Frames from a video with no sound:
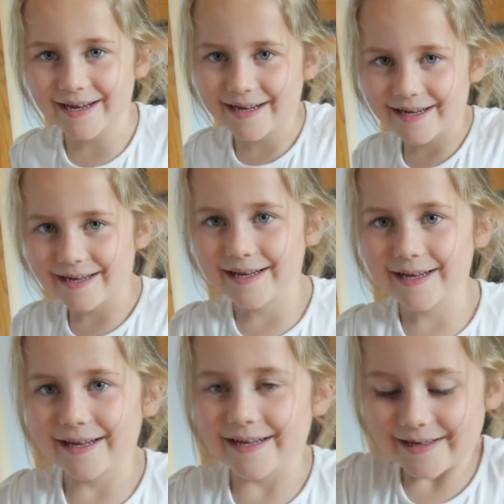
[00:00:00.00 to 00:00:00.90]
Because it is
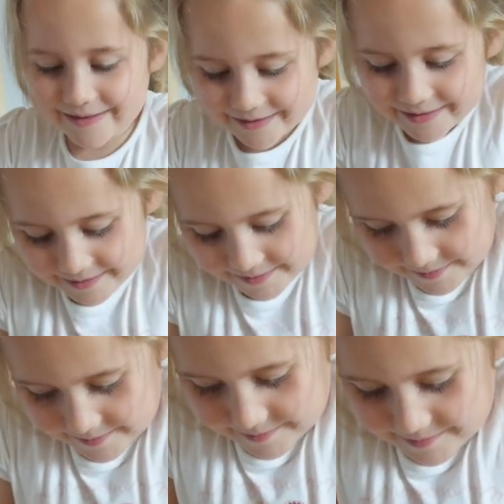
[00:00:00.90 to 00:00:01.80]
fun, isn't it? Me and
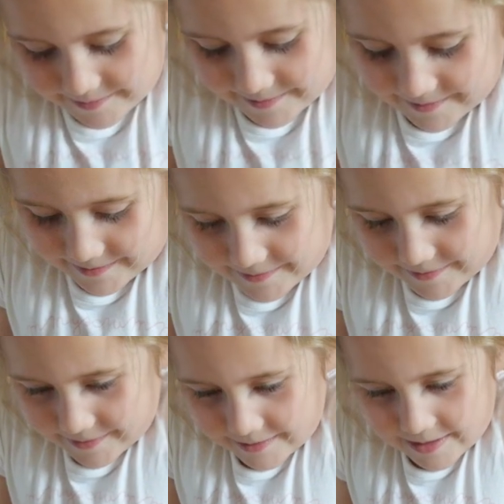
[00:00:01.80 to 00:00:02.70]
you have made so many
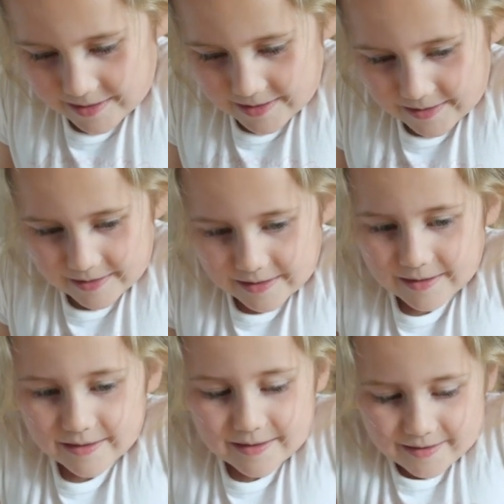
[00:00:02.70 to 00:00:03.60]
memories together doing videos,
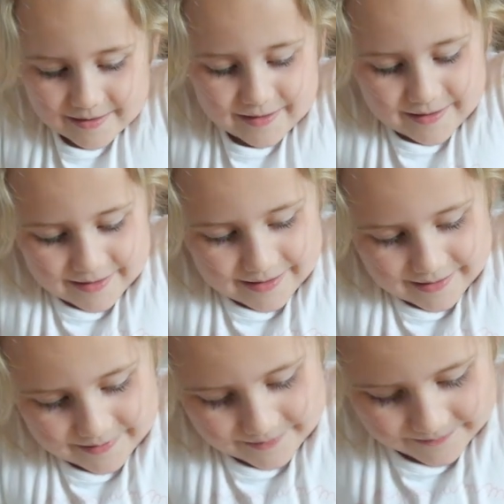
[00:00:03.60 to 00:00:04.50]
haven't we? Do yeah. you
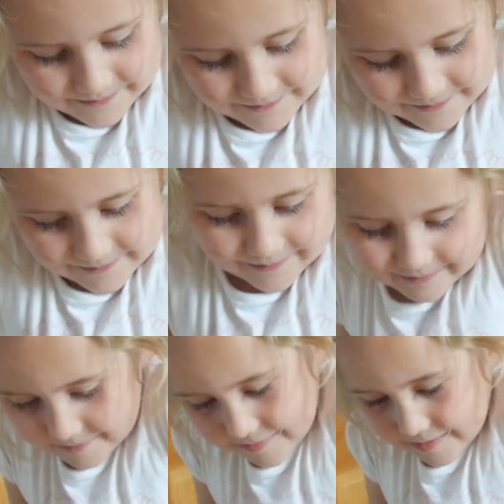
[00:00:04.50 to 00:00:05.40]
get do you cry
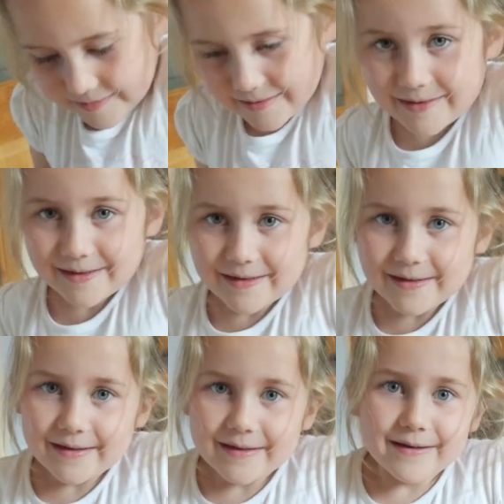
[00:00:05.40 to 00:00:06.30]
sometimes late at night?
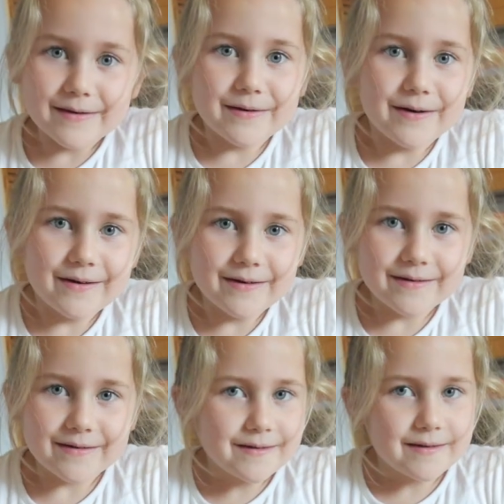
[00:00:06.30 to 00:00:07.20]
Do you get all
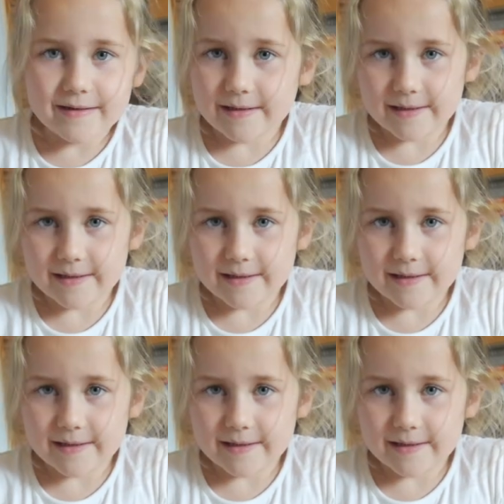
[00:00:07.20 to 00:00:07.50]
upset?